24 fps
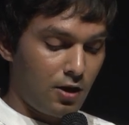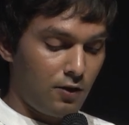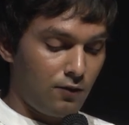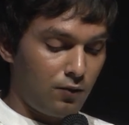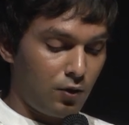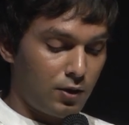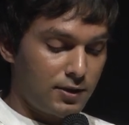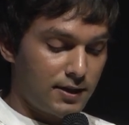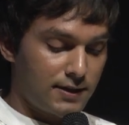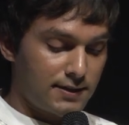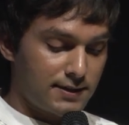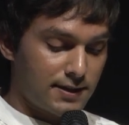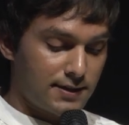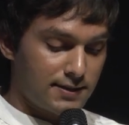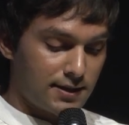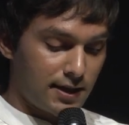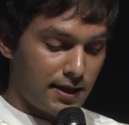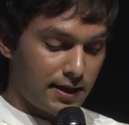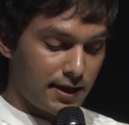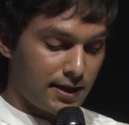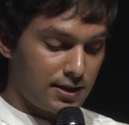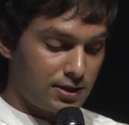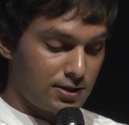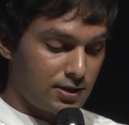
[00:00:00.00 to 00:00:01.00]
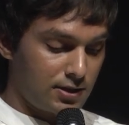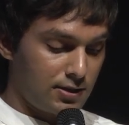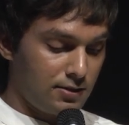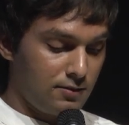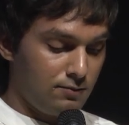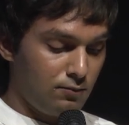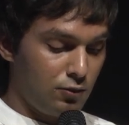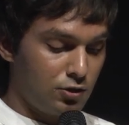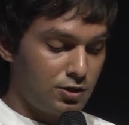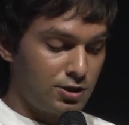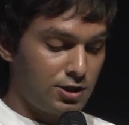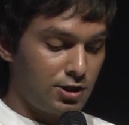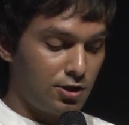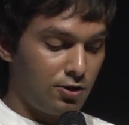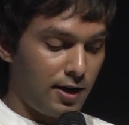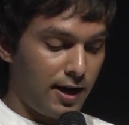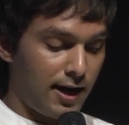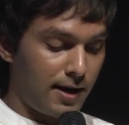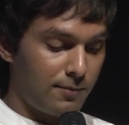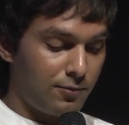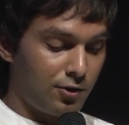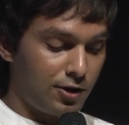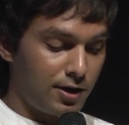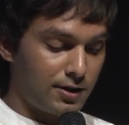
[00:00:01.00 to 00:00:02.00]
For this installation, Munshi
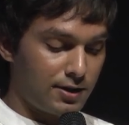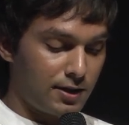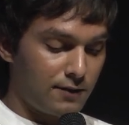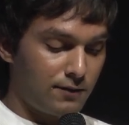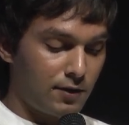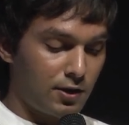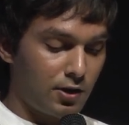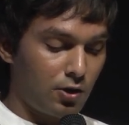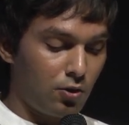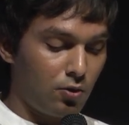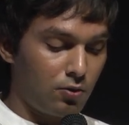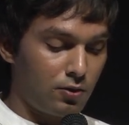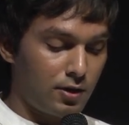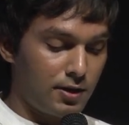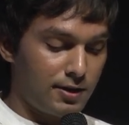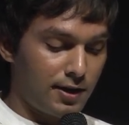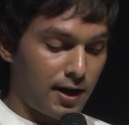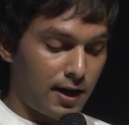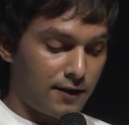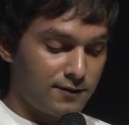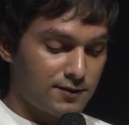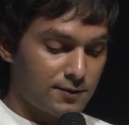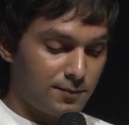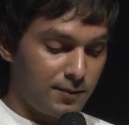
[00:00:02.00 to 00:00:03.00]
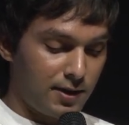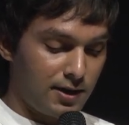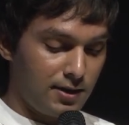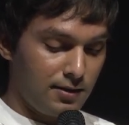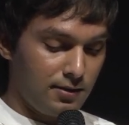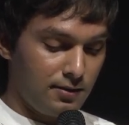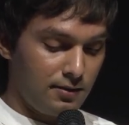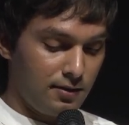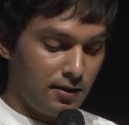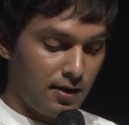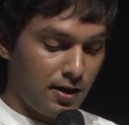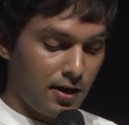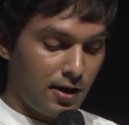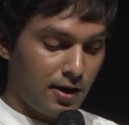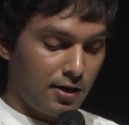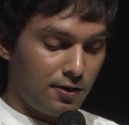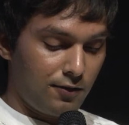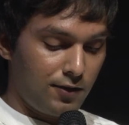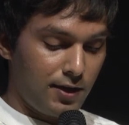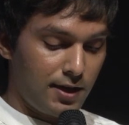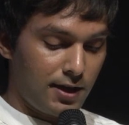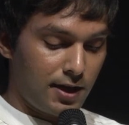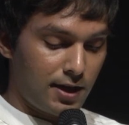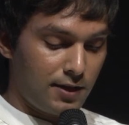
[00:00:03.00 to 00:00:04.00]
collaborated with local craftsmen,
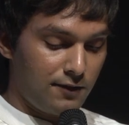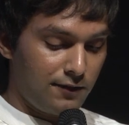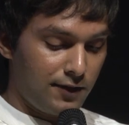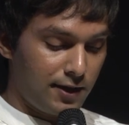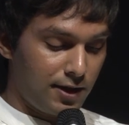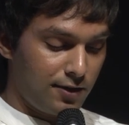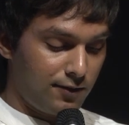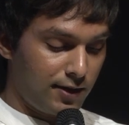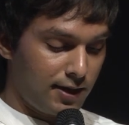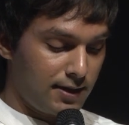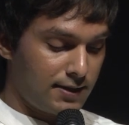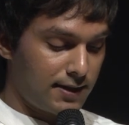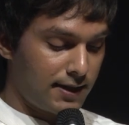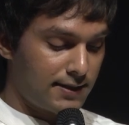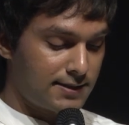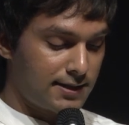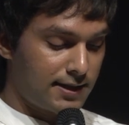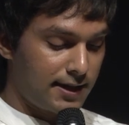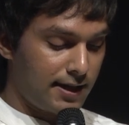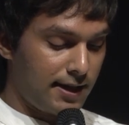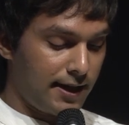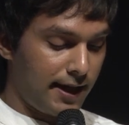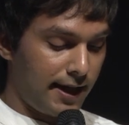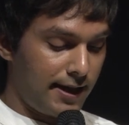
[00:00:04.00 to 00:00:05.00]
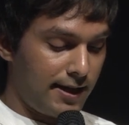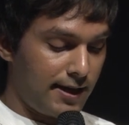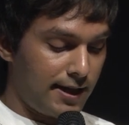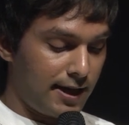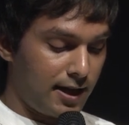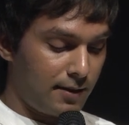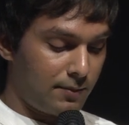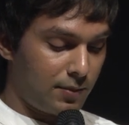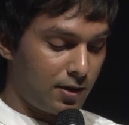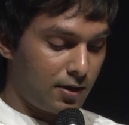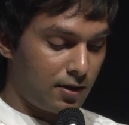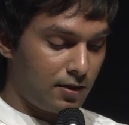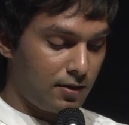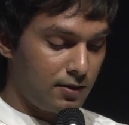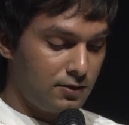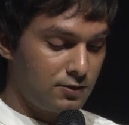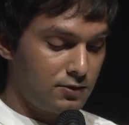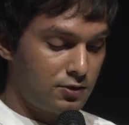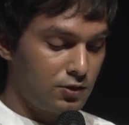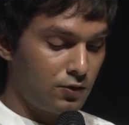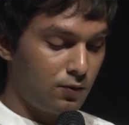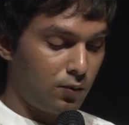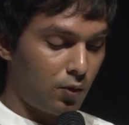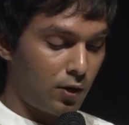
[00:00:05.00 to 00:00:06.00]
reconfiguring their skill and labor
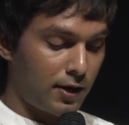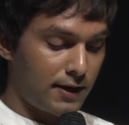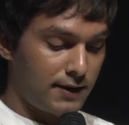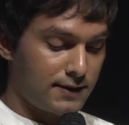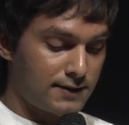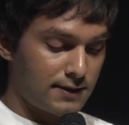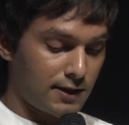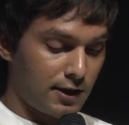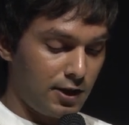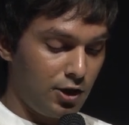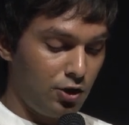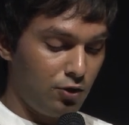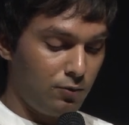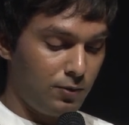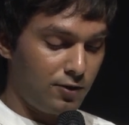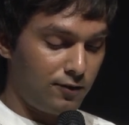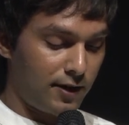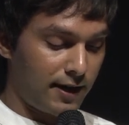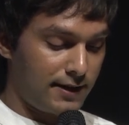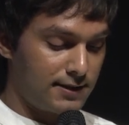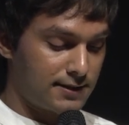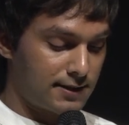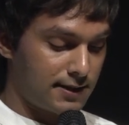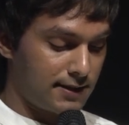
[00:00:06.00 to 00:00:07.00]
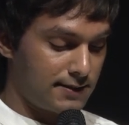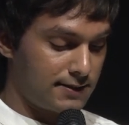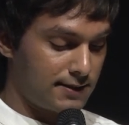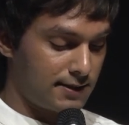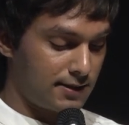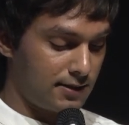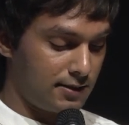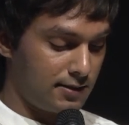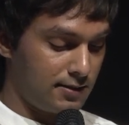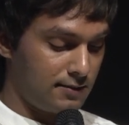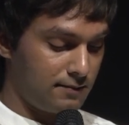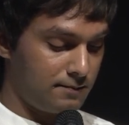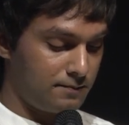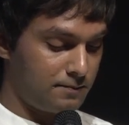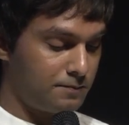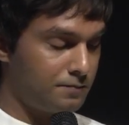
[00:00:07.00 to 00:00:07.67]
to voice a human rights concern.